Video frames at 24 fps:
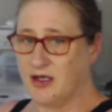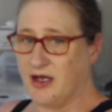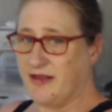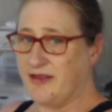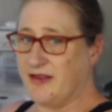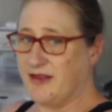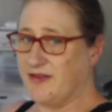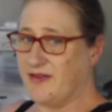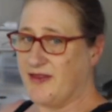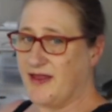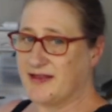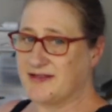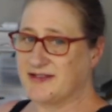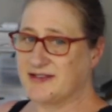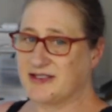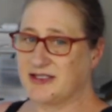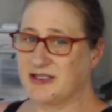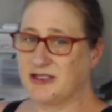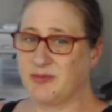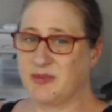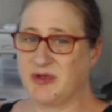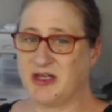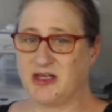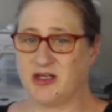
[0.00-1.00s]
I think that's
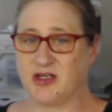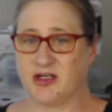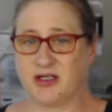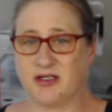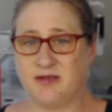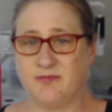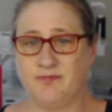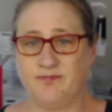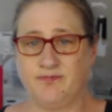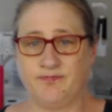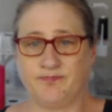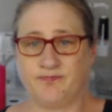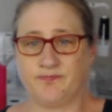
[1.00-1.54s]
going to be good.